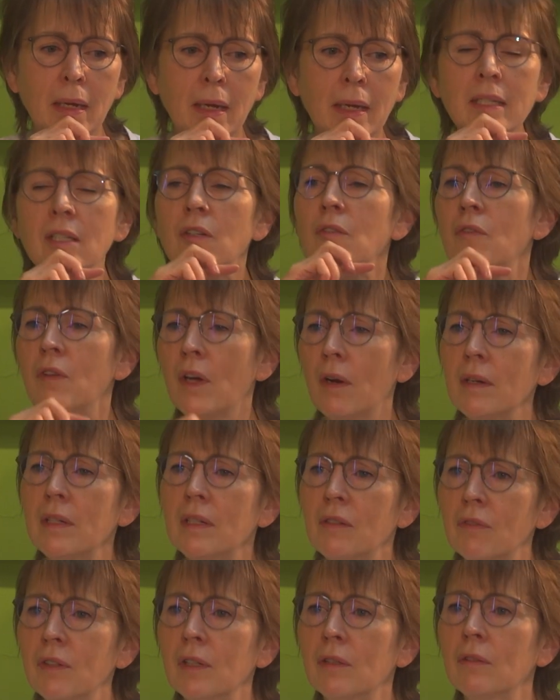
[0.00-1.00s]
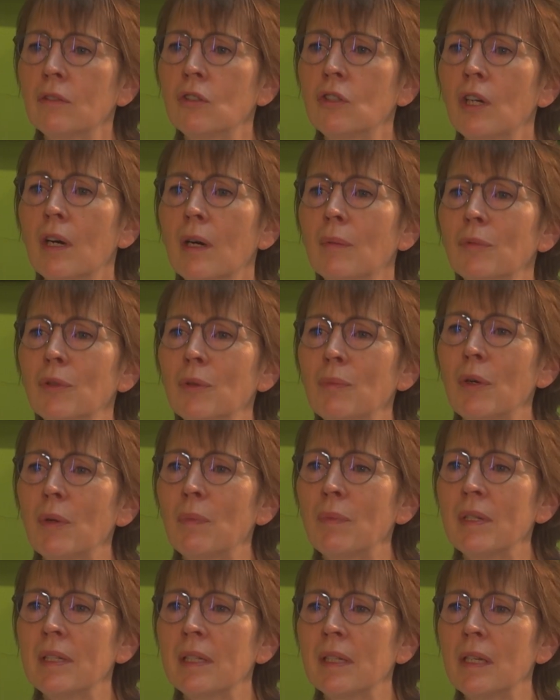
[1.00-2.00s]
it's a very difficult job to be a
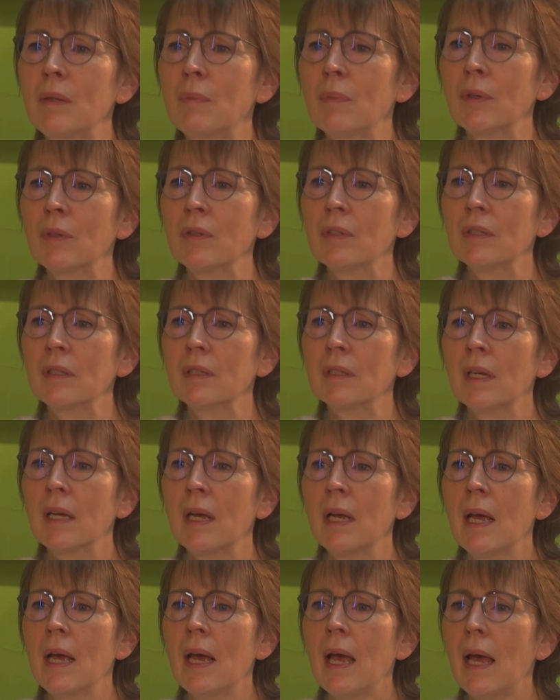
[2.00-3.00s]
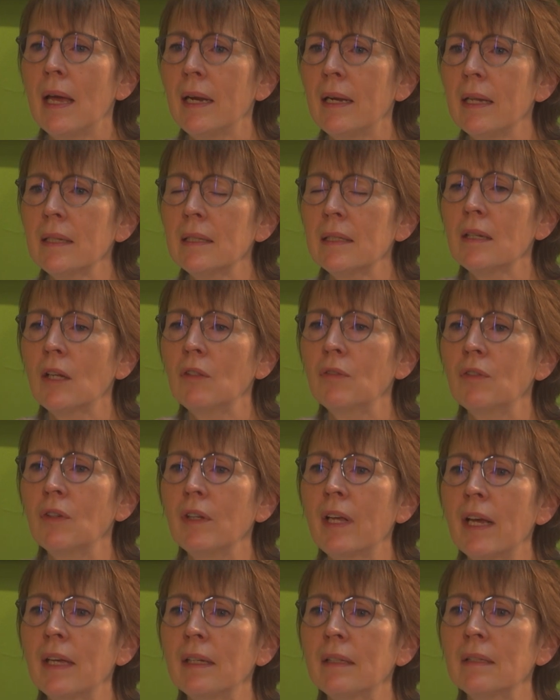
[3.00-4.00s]
peacekeeper. And let's not
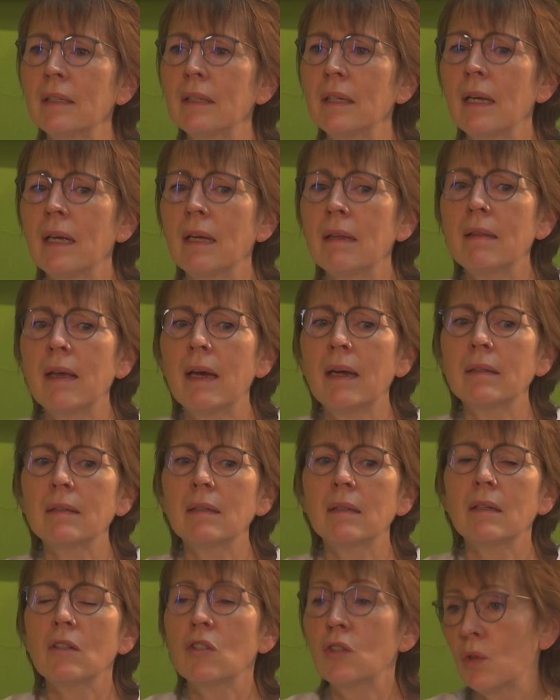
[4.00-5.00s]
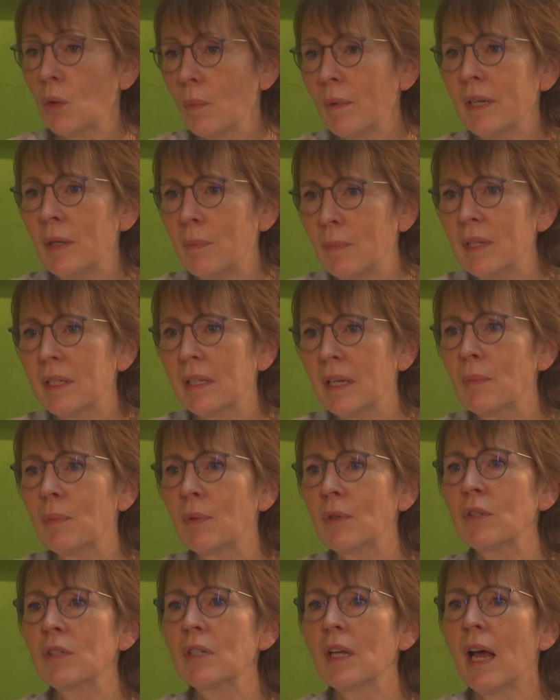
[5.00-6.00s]
forget that so many
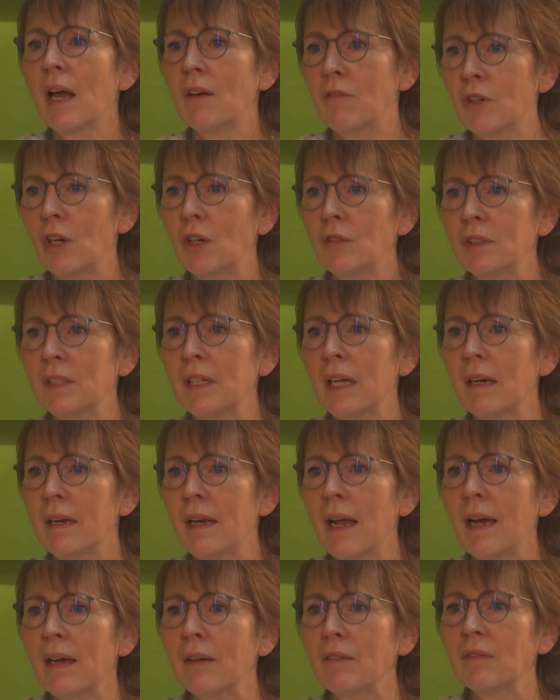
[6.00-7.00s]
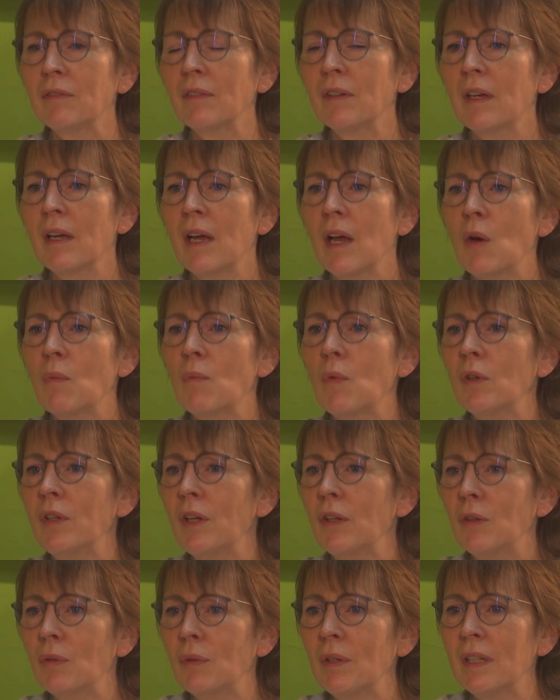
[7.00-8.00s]
peacekeepers have lost their life. More
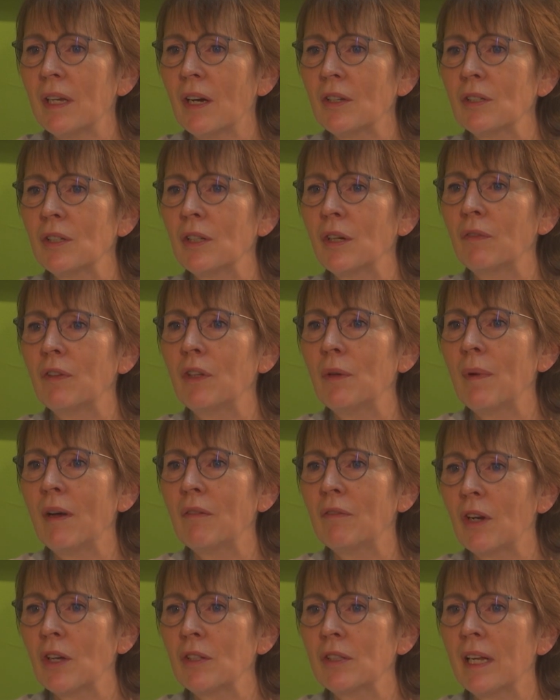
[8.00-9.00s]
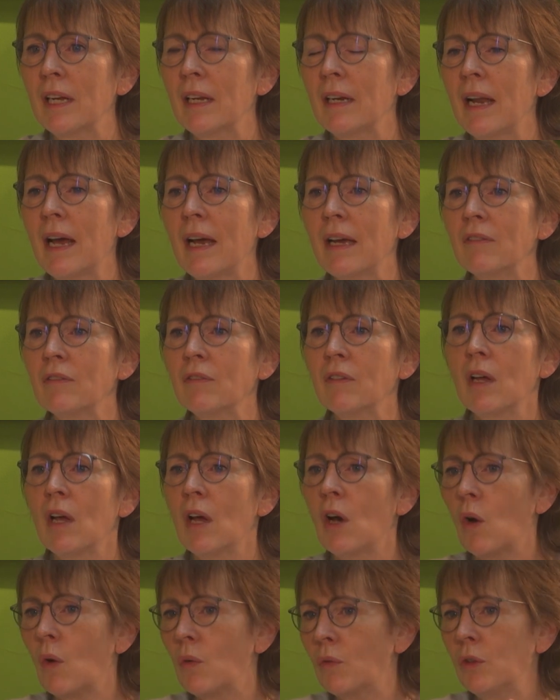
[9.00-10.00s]
than 3,000 of them have lost their life
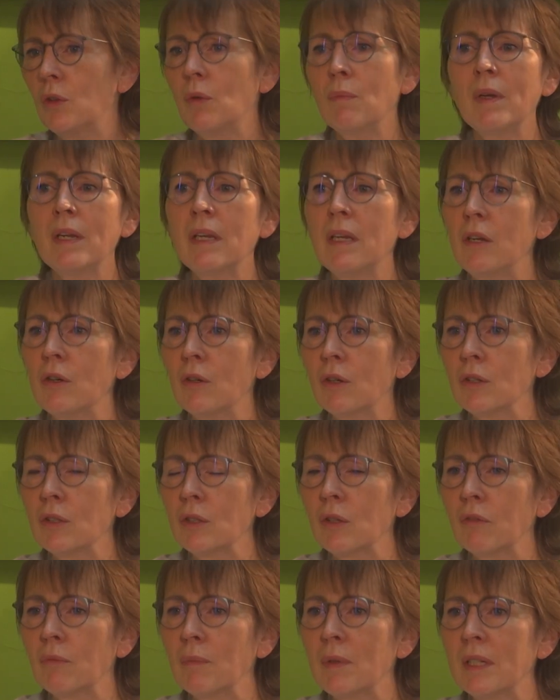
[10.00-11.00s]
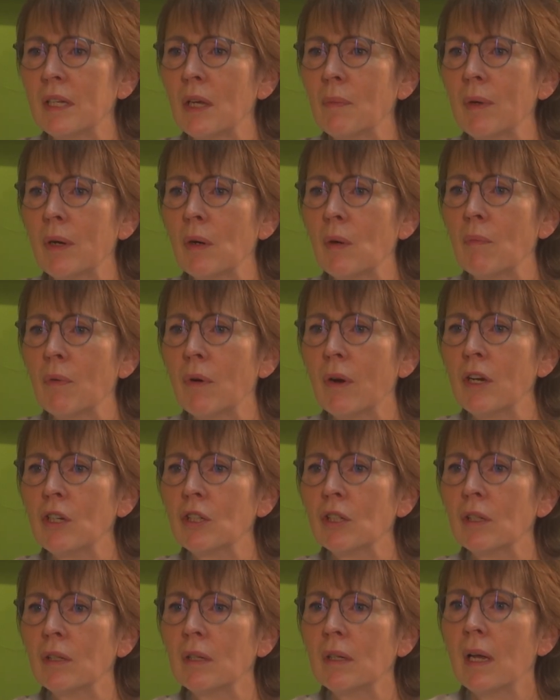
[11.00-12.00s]
over the many years of peacekeeping
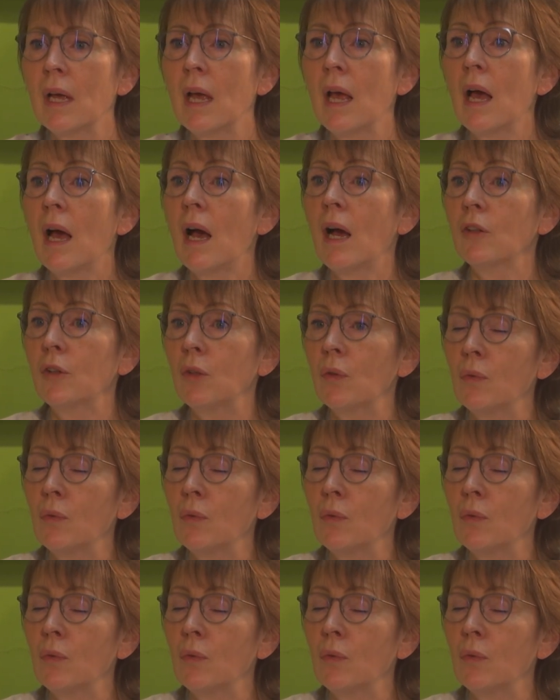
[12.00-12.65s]
operation, out